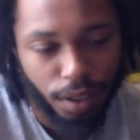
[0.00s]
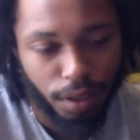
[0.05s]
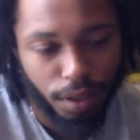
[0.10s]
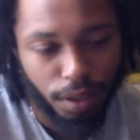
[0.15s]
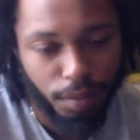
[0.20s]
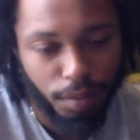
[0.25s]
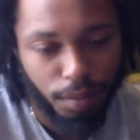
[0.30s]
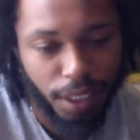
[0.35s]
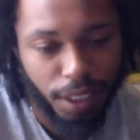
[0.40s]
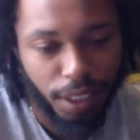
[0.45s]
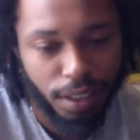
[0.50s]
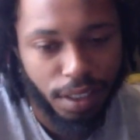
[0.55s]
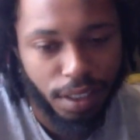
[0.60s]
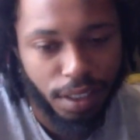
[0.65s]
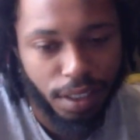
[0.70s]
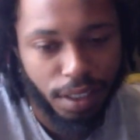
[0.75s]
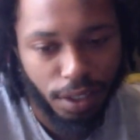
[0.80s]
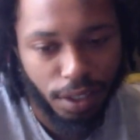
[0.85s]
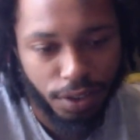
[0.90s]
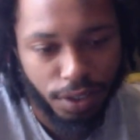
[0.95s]
Being in this
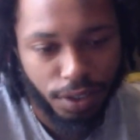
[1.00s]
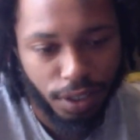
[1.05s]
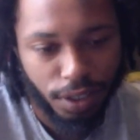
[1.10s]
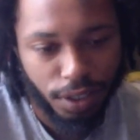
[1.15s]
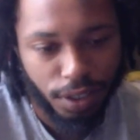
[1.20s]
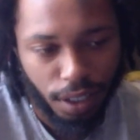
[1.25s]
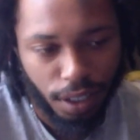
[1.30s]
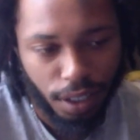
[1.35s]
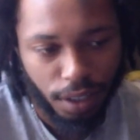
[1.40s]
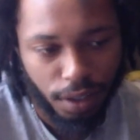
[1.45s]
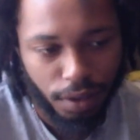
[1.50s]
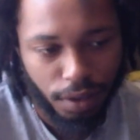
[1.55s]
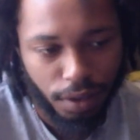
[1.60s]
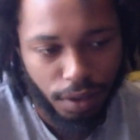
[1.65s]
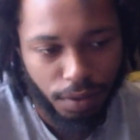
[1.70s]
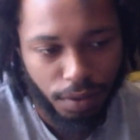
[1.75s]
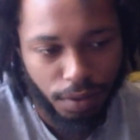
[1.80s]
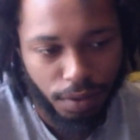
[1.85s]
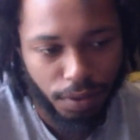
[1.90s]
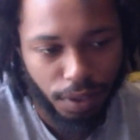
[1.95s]
energy
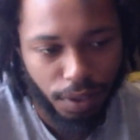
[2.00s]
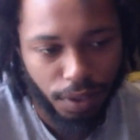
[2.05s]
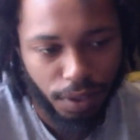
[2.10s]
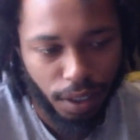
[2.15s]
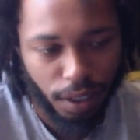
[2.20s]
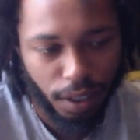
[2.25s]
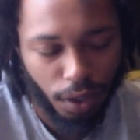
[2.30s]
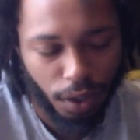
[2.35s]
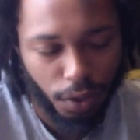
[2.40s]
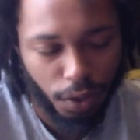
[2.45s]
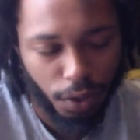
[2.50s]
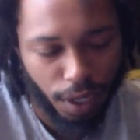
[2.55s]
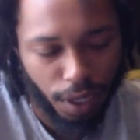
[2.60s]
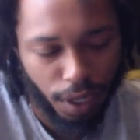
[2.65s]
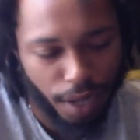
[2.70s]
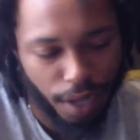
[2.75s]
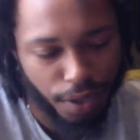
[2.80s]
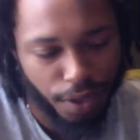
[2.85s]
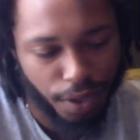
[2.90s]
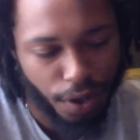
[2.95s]
of like, okay,
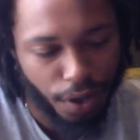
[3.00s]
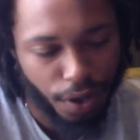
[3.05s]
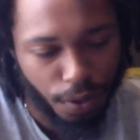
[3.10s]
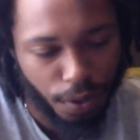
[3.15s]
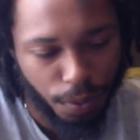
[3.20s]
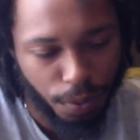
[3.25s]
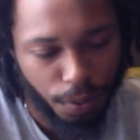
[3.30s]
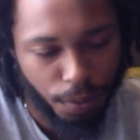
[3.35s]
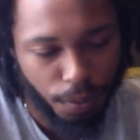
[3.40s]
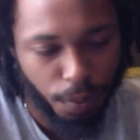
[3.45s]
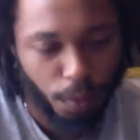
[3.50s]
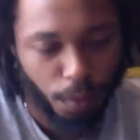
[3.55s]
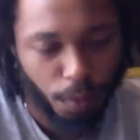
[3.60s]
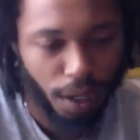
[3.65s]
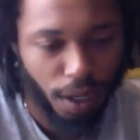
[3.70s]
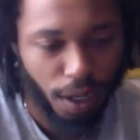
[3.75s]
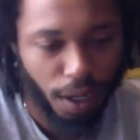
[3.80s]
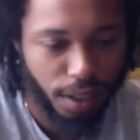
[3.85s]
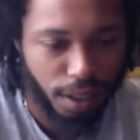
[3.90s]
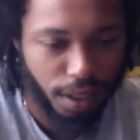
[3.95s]
I know what I
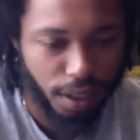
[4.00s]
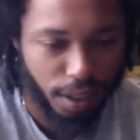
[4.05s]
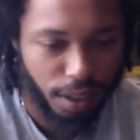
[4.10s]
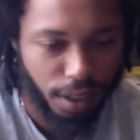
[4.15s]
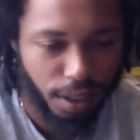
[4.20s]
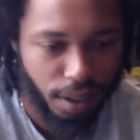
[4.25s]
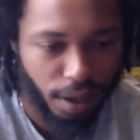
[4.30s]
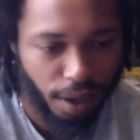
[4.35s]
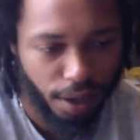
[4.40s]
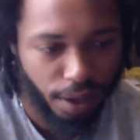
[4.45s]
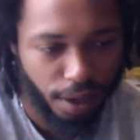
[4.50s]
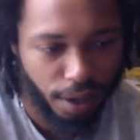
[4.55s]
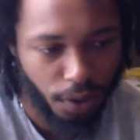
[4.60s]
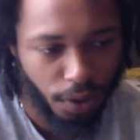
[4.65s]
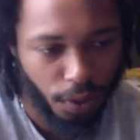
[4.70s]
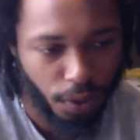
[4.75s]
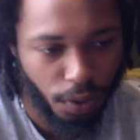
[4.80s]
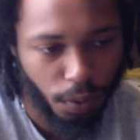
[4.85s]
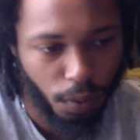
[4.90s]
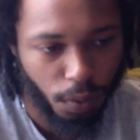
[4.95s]
need, I
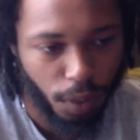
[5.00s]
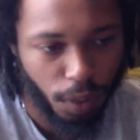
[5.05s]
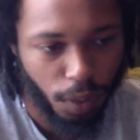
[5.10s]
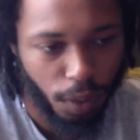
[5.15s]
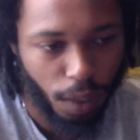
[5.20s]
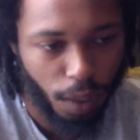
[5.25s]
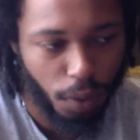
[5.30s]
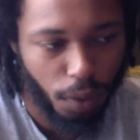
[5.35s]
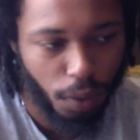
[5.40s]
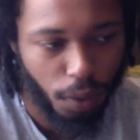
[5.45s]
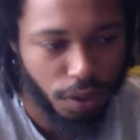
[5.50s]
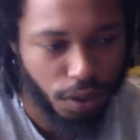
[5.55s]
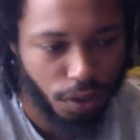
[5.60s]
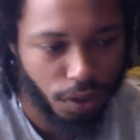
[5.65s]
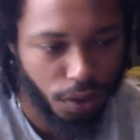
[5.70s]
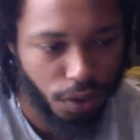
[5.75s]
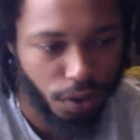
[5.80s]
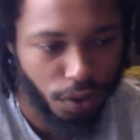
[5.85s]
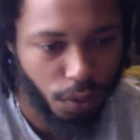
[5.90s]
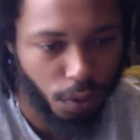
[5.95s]
know what I want to
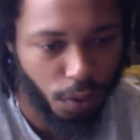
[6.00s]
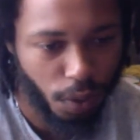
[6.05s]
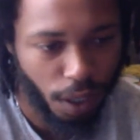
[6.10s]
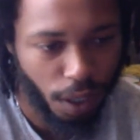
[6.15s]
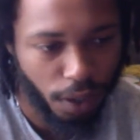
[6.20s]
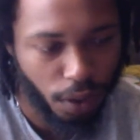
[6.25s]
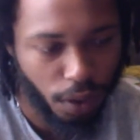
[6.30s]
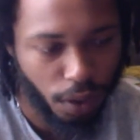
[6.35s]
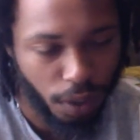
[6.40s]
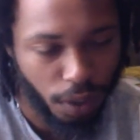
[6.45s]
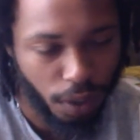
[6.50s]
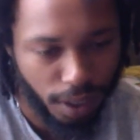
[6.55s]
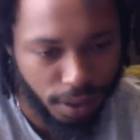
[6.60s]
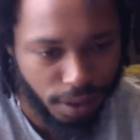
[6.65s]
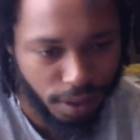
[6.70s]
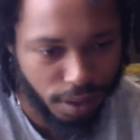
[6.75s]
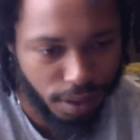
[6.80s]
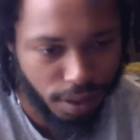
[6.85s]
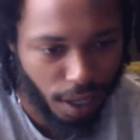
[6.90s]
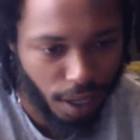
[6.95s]
do, I know what I
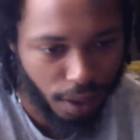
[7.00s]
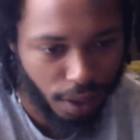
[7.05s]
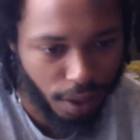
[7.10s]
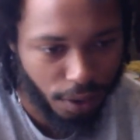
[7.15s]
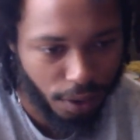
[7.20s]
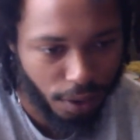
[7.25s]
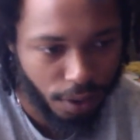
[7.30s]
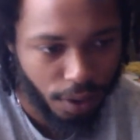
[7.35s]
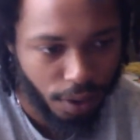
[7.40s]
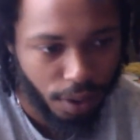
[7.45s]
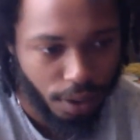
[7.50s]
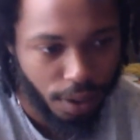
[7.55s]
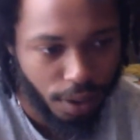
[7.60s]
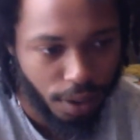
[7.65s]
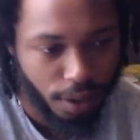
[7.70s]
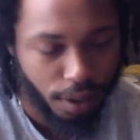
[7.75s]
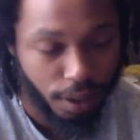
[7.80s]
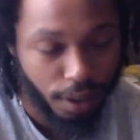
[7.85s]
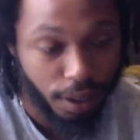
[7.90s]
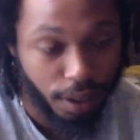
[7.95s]
desire.
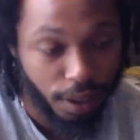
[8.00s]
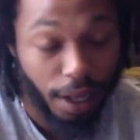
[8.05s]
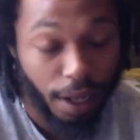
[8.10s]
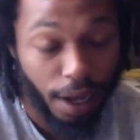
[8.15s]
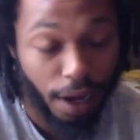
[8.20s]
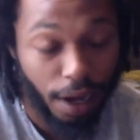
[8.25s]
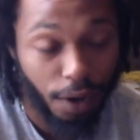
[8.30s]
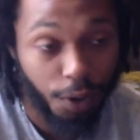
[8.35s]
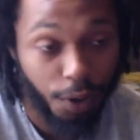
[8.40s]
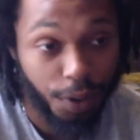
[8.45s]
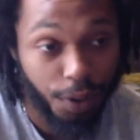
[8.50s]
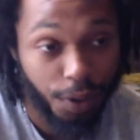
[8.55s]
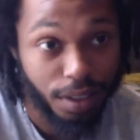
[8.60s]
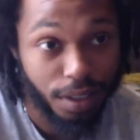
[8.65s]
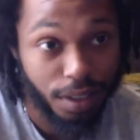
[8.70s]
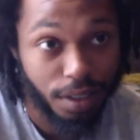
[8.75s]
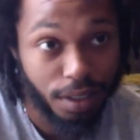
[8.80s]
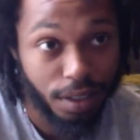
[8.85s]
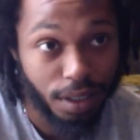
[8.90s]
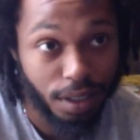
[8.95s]
Now
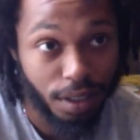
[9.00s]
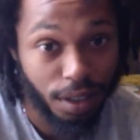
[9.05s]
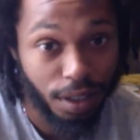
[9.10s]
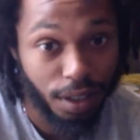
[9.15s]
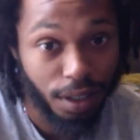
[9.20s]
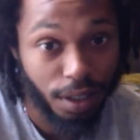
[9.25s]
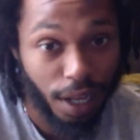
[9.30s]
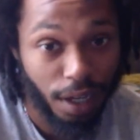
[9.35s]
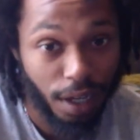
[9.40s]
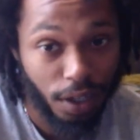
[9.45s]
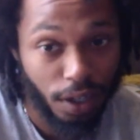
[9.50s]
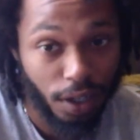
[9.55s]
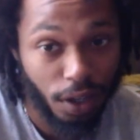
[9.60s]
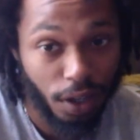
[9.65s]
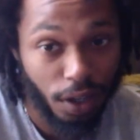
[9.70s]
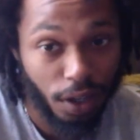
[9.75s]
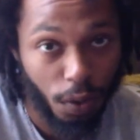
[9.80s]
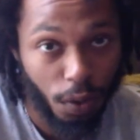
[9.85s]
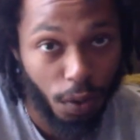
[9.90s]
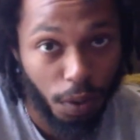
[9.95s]
it's letting go
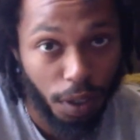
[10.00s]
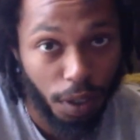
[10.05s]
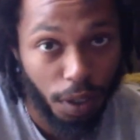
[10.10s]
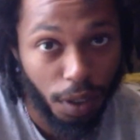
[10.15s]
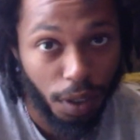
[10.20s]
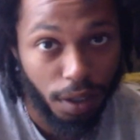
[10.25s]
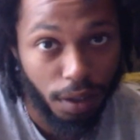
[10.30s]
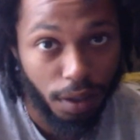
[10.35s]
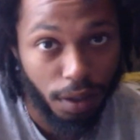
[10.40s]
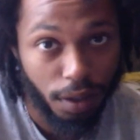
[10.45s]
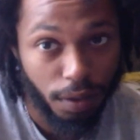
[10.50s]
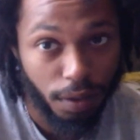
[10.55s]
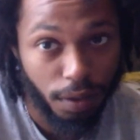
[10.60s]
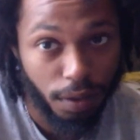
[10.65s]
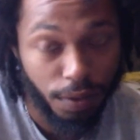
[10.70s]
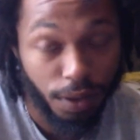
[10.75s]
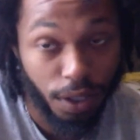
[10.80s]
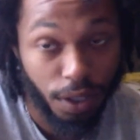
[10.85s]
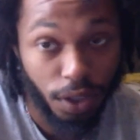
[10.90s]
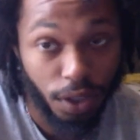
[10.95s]
of
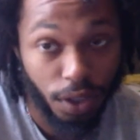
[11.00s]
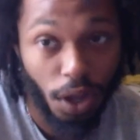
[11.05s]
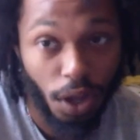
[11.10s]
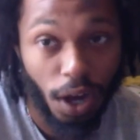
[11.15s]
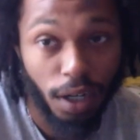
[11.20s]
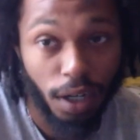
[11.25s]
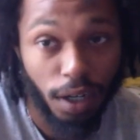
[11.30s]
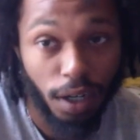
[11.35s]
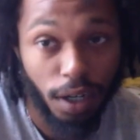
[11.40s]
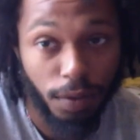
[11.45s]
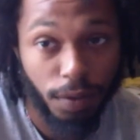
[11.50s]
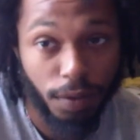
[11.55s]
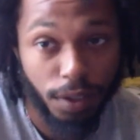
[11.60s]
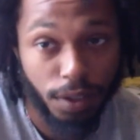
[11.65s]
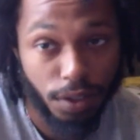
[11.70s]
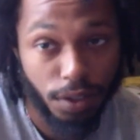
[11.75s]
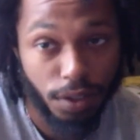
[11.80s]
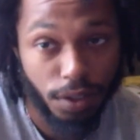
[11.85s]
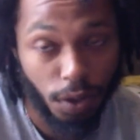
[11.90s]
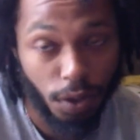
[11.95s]
the thought of it
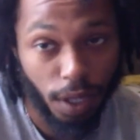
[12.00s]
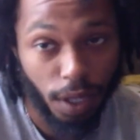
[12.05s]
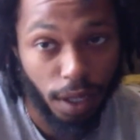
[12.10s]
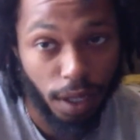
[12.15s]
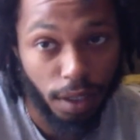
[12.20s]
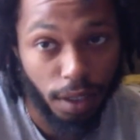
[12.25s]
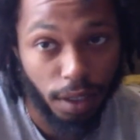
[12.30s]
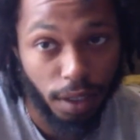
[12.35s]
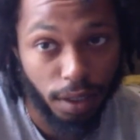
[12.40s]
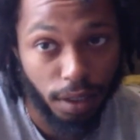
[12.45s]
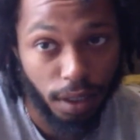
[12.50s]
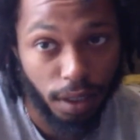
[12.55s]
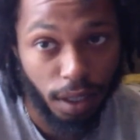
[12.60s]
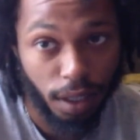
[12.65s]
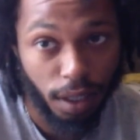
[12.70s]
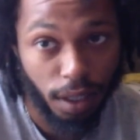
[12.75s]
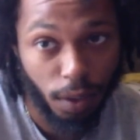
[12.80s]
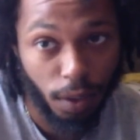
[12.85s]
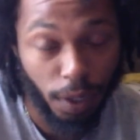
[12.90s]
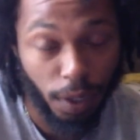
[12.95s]
so that the
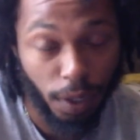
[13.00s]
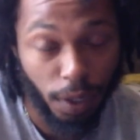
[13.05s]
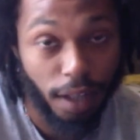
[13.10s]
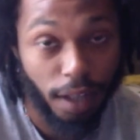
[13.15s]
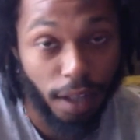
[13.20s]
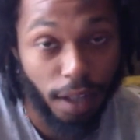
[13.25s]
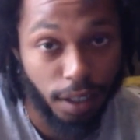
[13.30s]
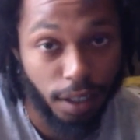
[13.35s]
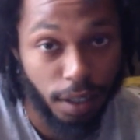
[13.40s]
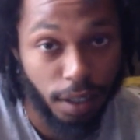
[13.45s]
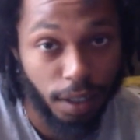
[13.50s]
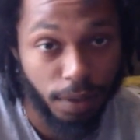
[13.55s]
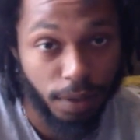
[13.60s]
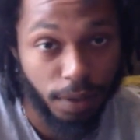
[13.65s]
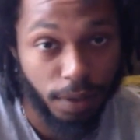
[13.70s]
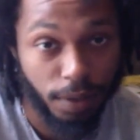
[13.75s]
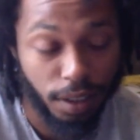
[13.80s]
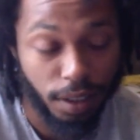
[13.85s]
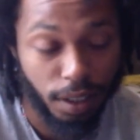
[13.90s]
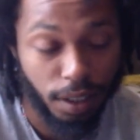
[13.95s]
reality of it
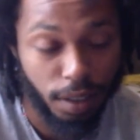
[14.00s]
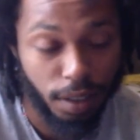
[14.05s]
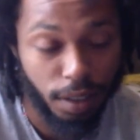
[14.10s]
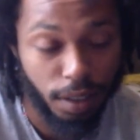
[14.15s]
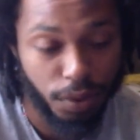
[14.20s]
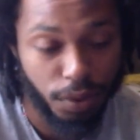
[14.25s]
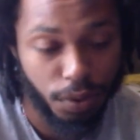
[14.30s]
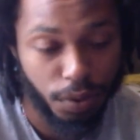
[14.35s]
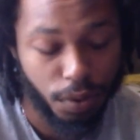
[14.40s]
can come to you